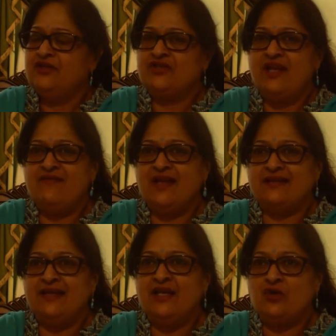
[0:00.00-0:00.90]
You should have
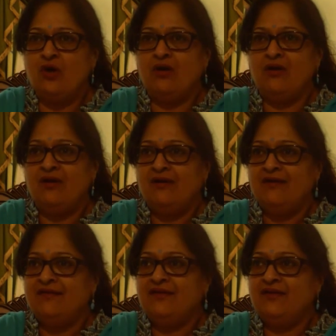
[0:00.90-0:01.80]
nothing at all.
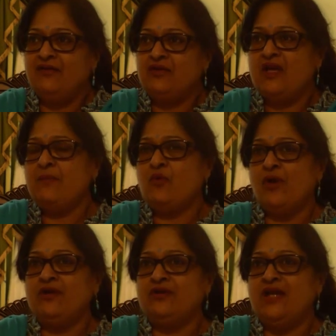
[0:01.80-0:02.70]
You keep
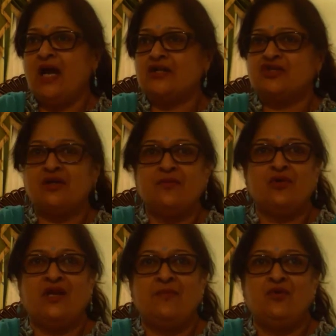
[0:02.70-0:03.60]
going to the ashram,
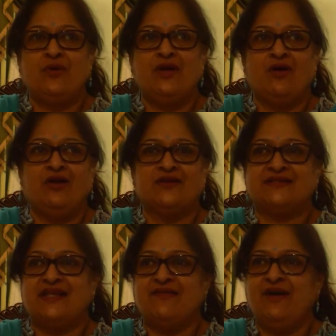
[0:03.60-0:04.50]
you keep doing all your
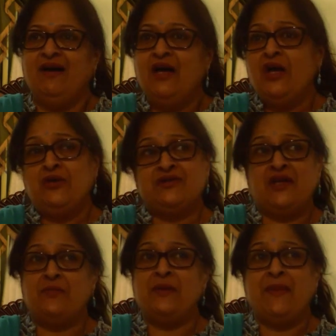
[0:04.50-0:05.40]
seva, you
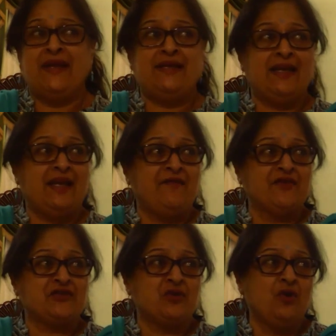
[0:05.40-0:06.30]
say you've been meditating
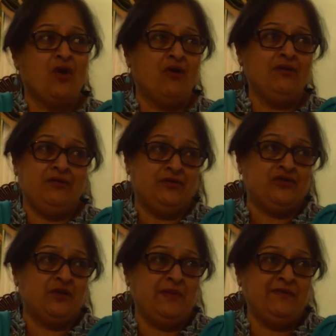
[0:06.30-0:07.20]
for so long,
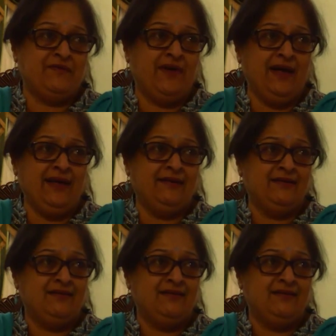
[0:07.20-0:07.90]
you should be fine.